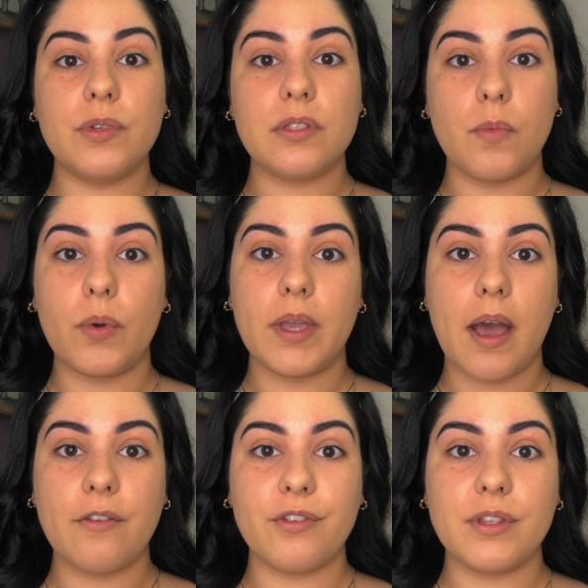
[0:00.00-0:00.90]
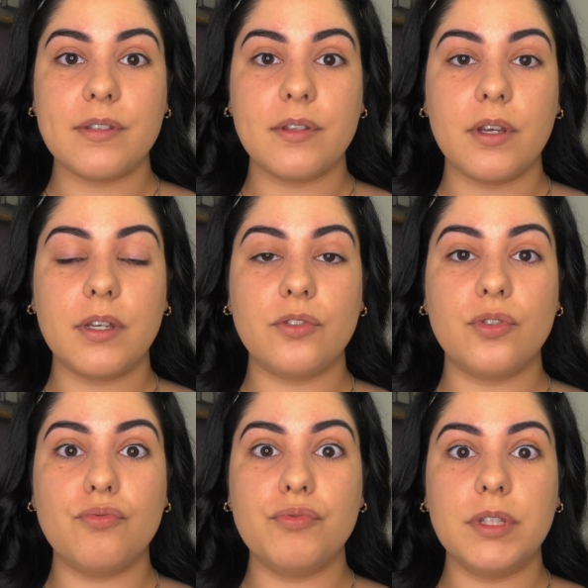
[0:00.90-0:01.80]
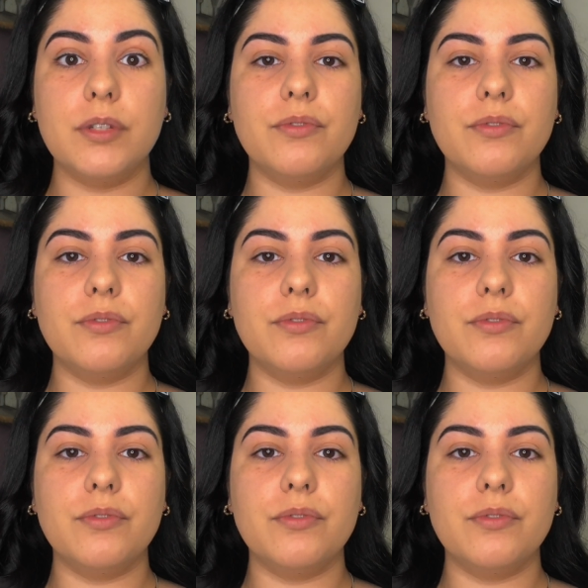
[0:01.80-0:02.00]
smoky eye for this look to really,